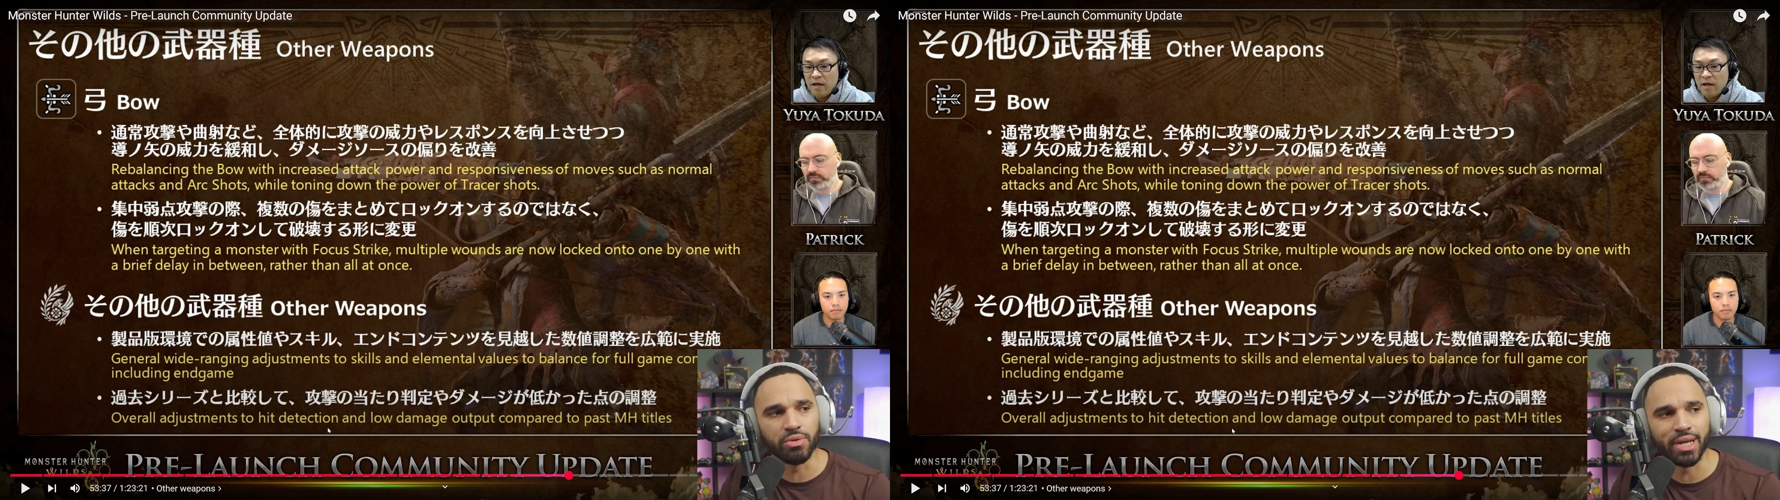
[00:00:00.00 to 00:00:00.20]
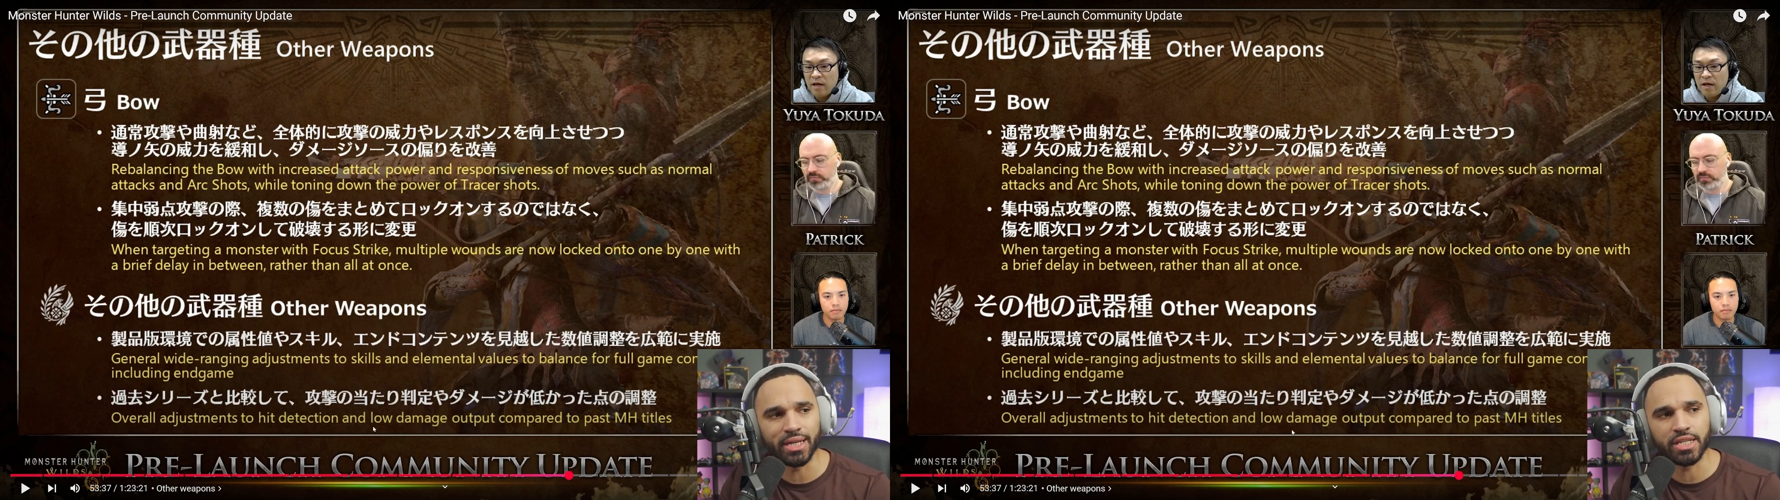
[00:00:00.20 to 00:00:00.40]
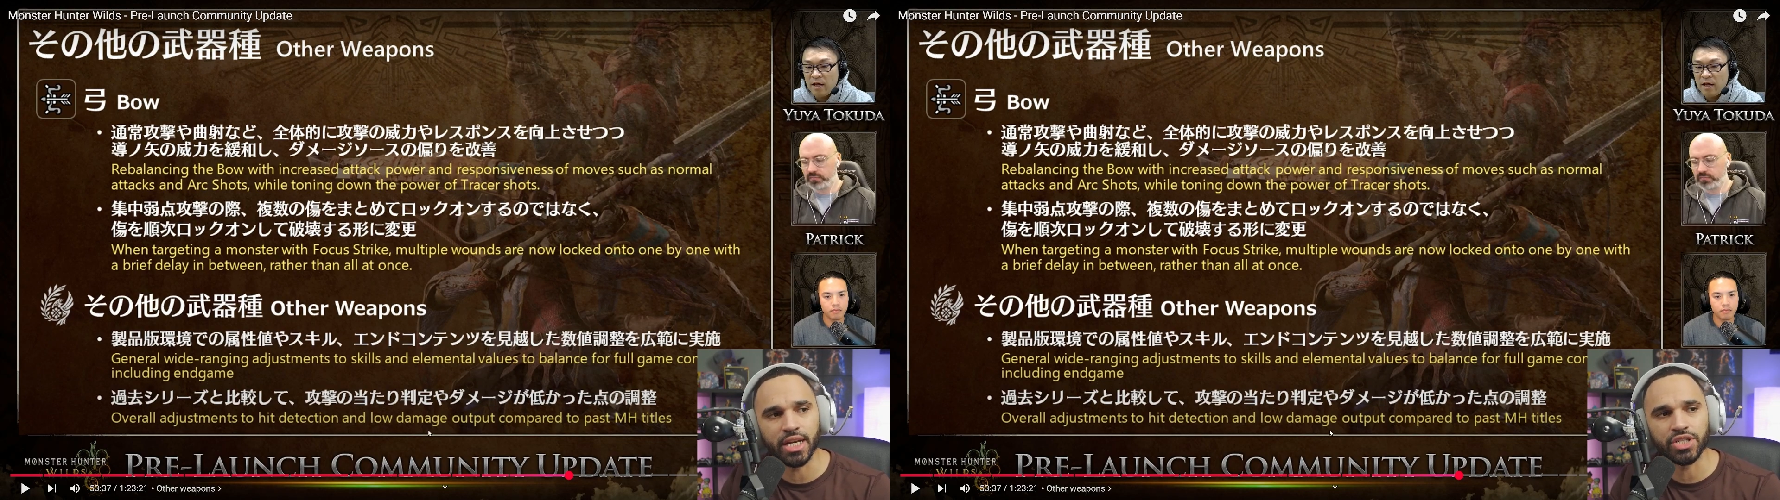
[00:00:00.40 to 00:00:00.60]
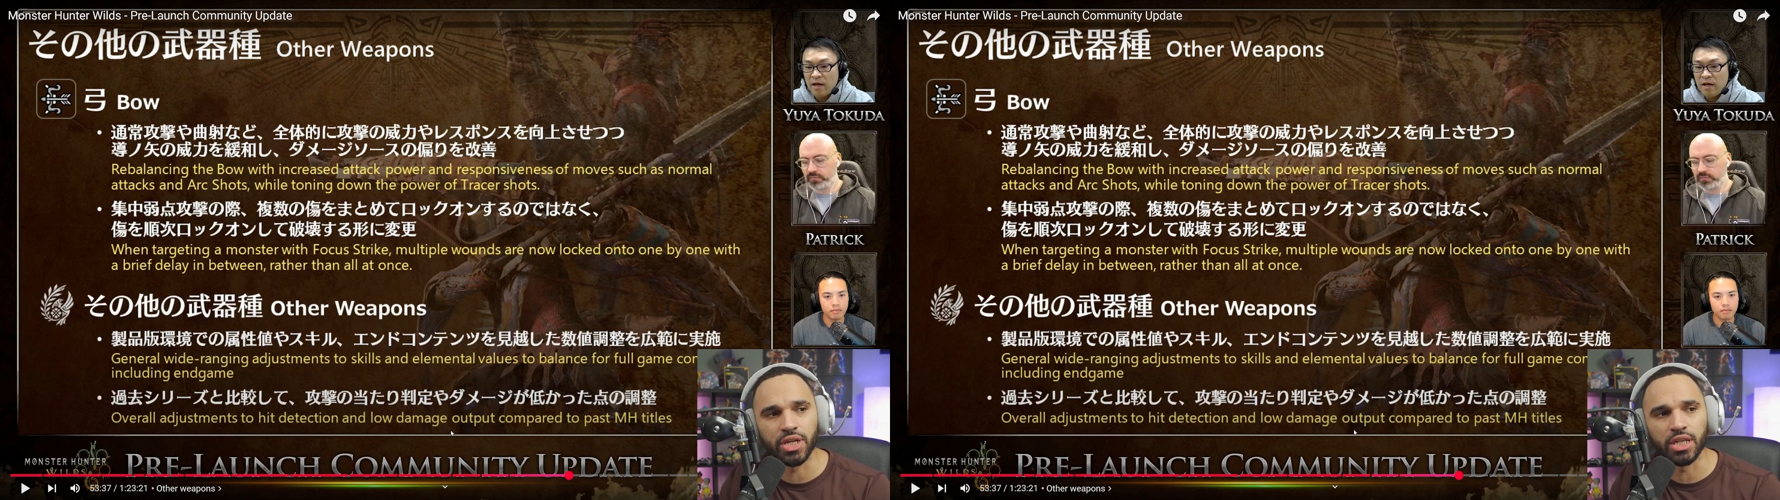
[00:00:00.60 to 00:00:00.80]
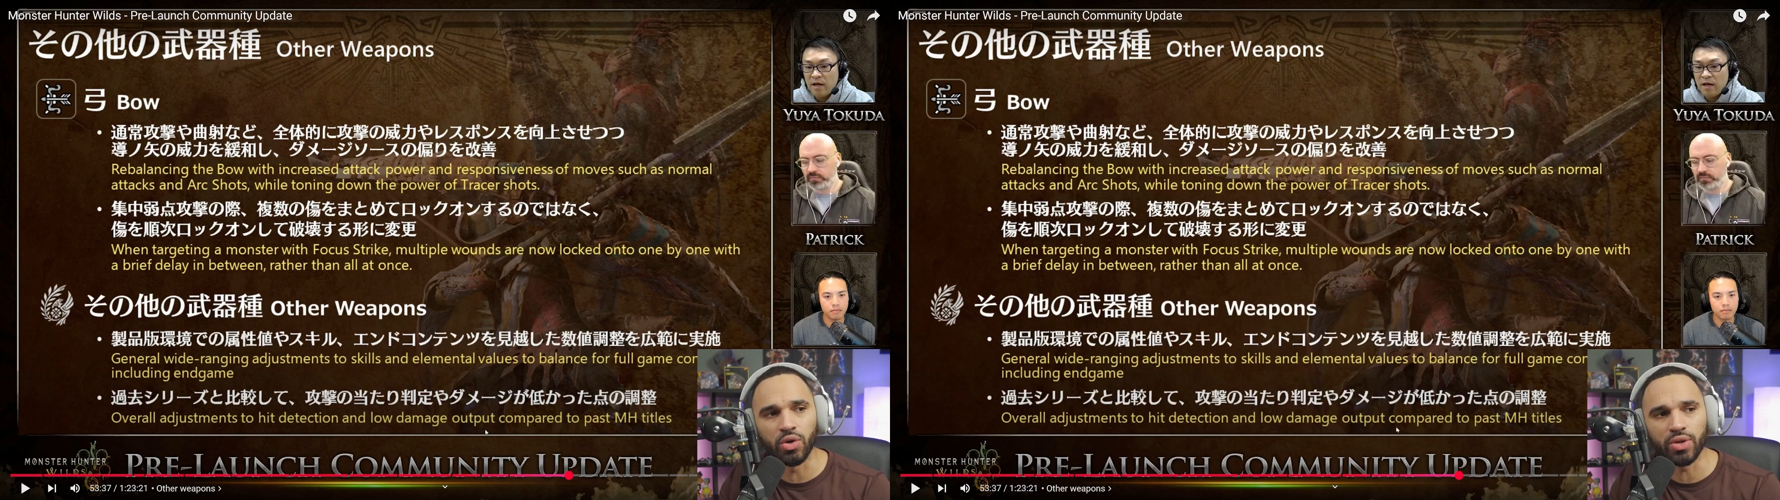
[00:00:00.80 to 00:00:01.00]
to hit detection
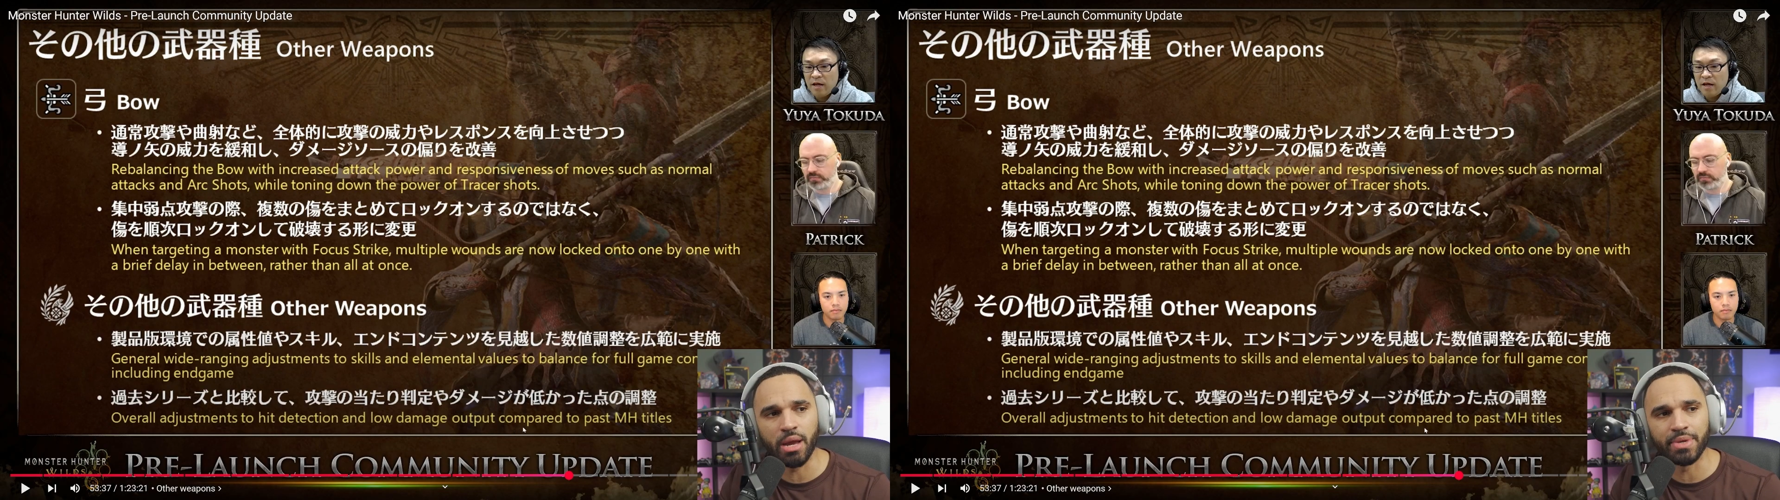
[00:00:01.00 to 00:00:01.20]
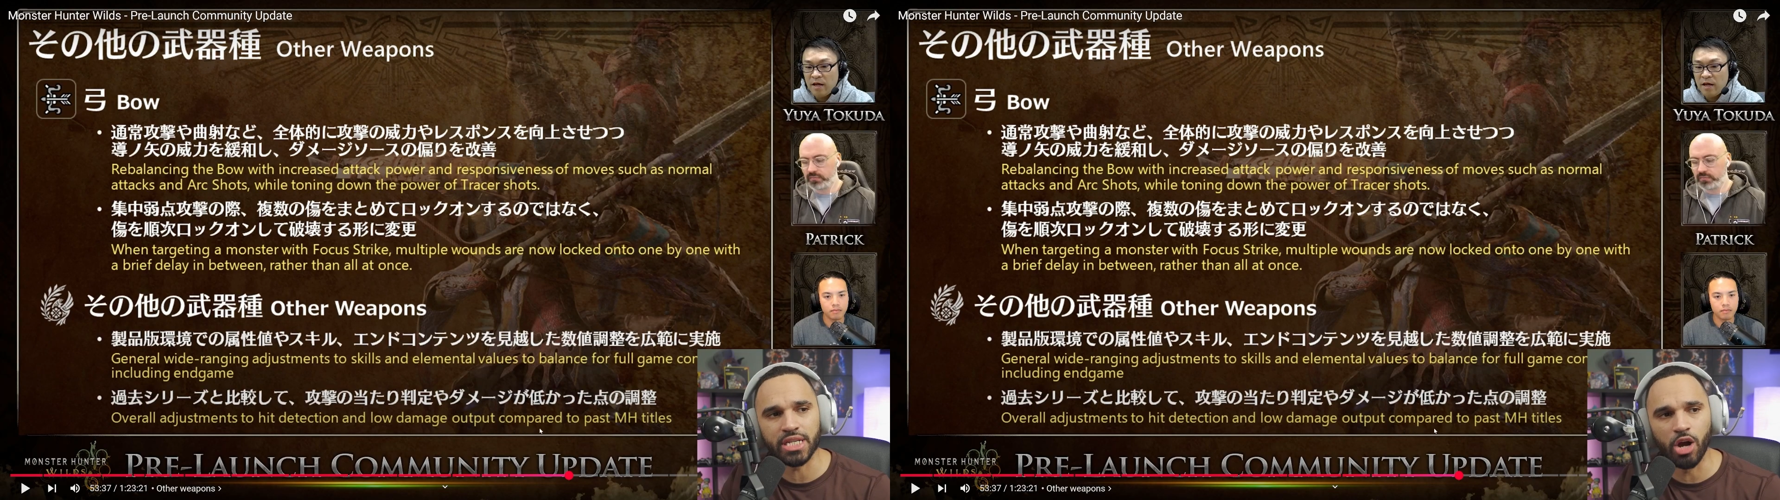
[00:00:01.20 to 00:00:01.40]
and low damage